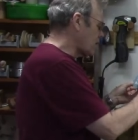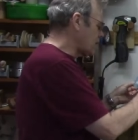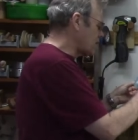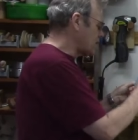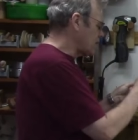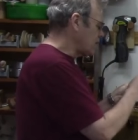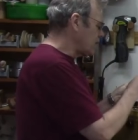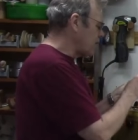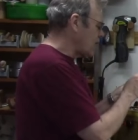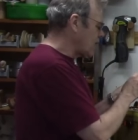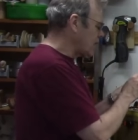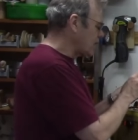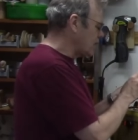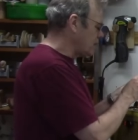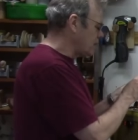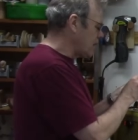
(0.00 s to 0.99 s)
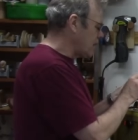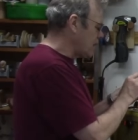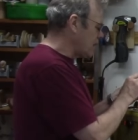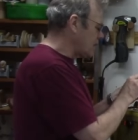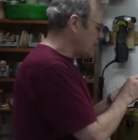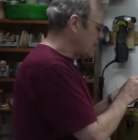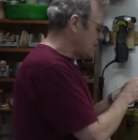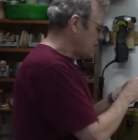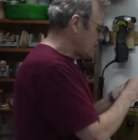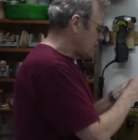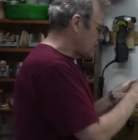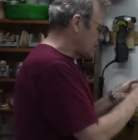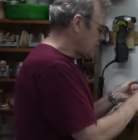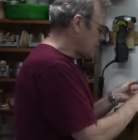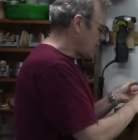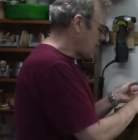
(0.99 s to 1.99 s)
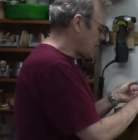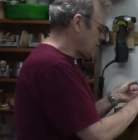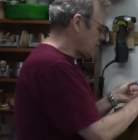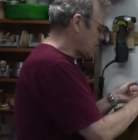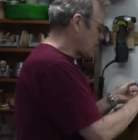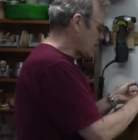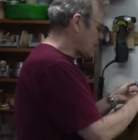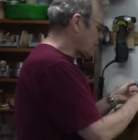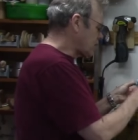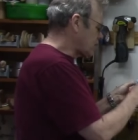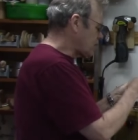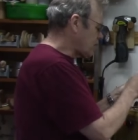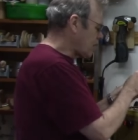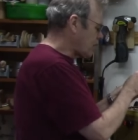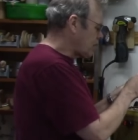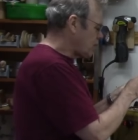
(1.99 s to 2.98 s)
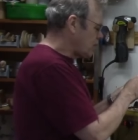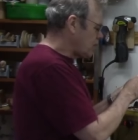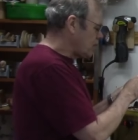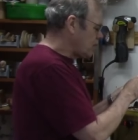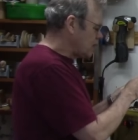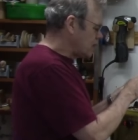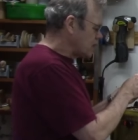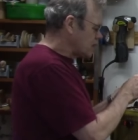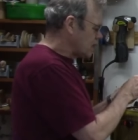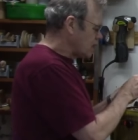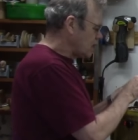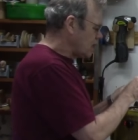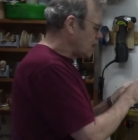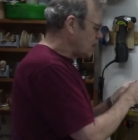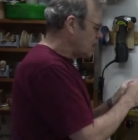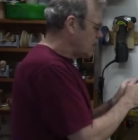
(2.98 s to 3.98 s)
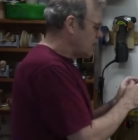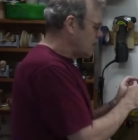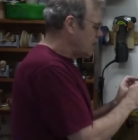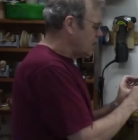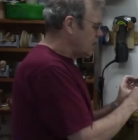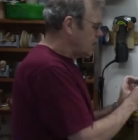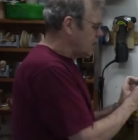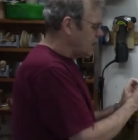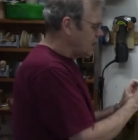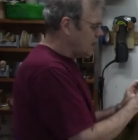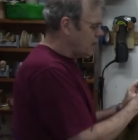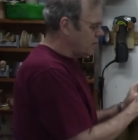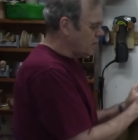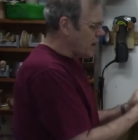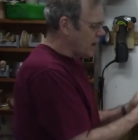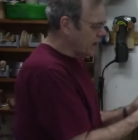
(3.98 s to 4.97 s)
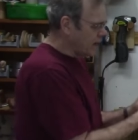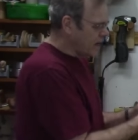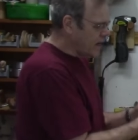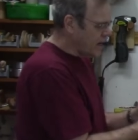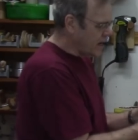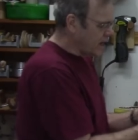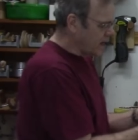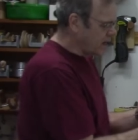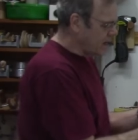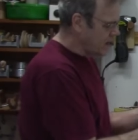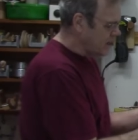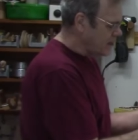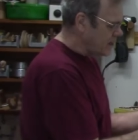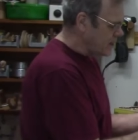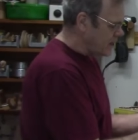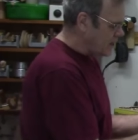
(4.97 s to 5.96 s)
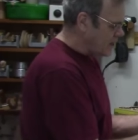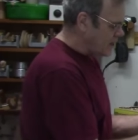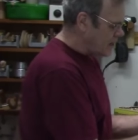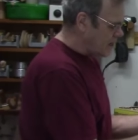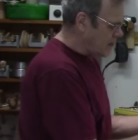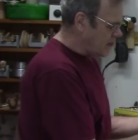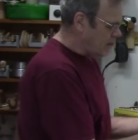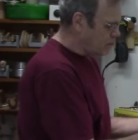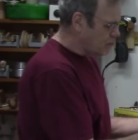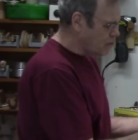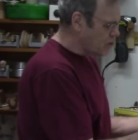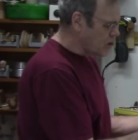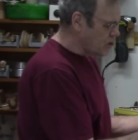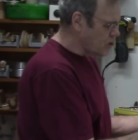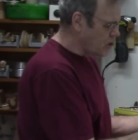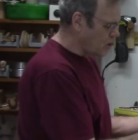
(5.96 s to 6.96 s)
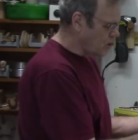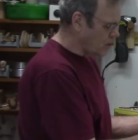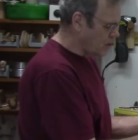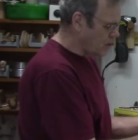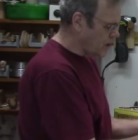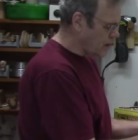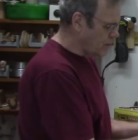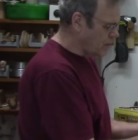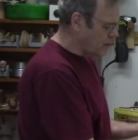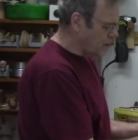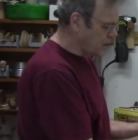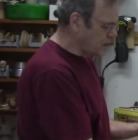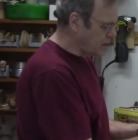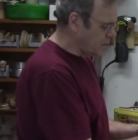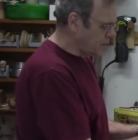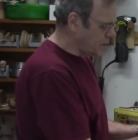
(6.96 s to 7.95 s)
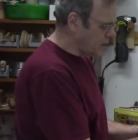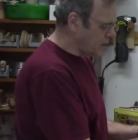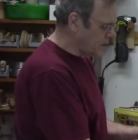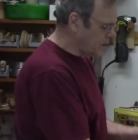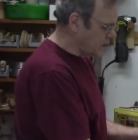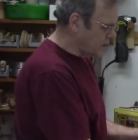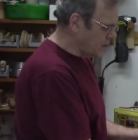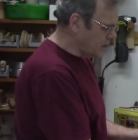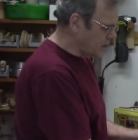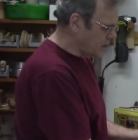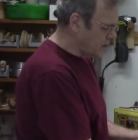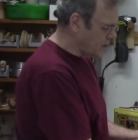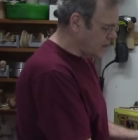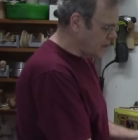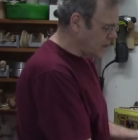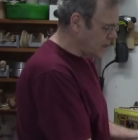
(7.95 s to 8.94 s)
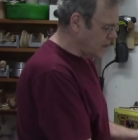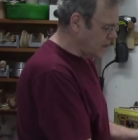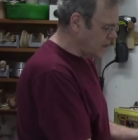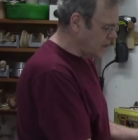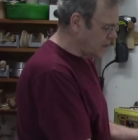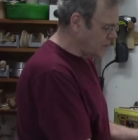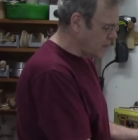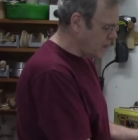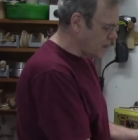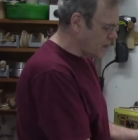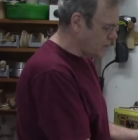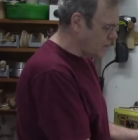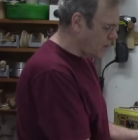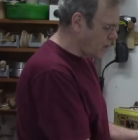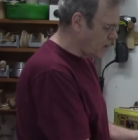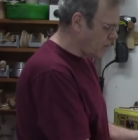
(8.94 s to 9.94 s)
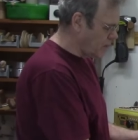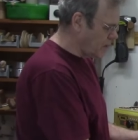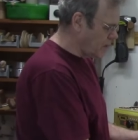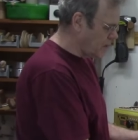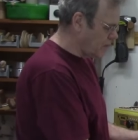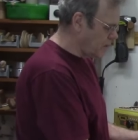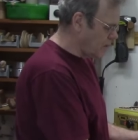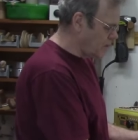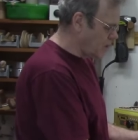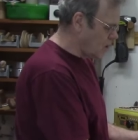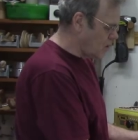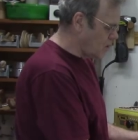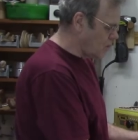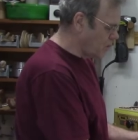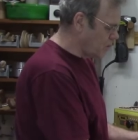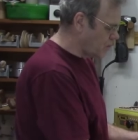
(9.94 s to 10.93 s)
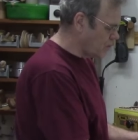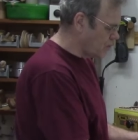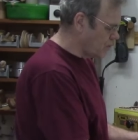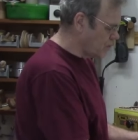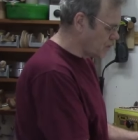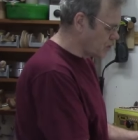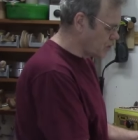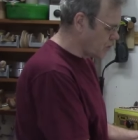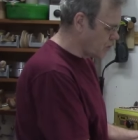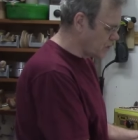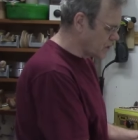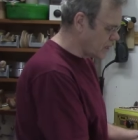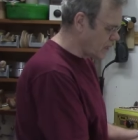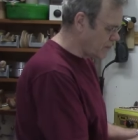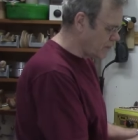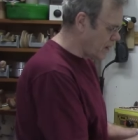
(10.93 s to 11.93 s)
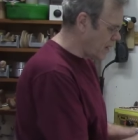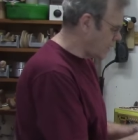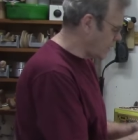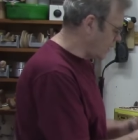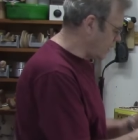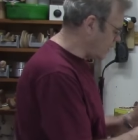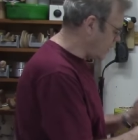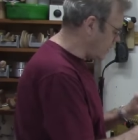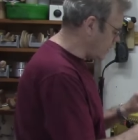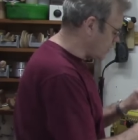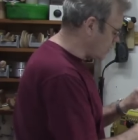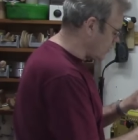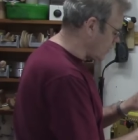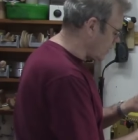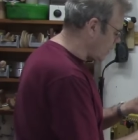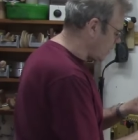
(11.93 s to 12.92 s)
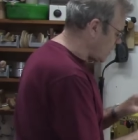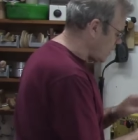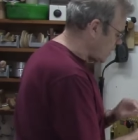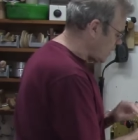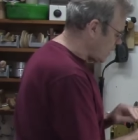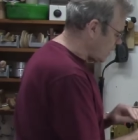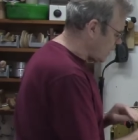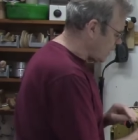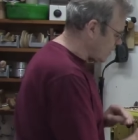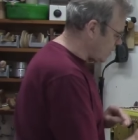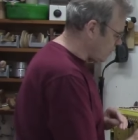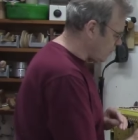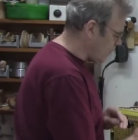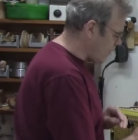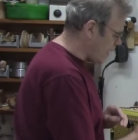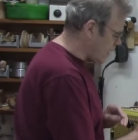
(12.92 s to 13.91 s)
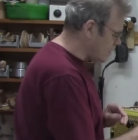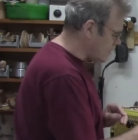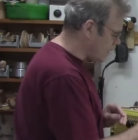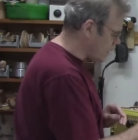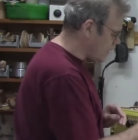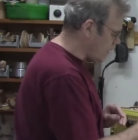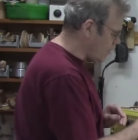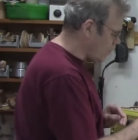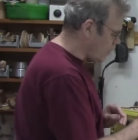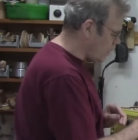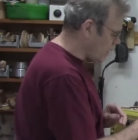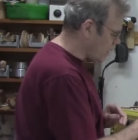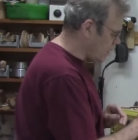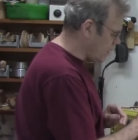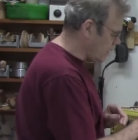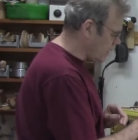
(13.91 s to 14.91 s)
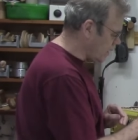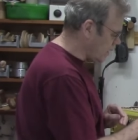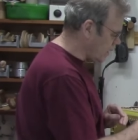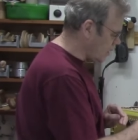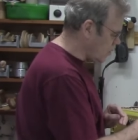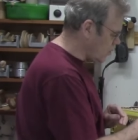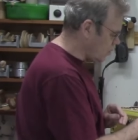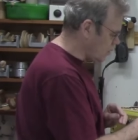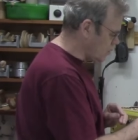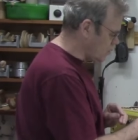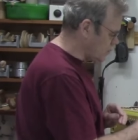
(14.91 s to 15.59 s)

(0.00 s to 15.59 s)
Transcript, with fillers: myself knocking them down. Sometimes it helps if I put them in this little uh, magnetic uh, brush holder that I picked up at, uh, at, at the paint department of, at my home improvement store. It's got a magnet on it, so it'll, it, you can fasten it anywhere and it'll hold those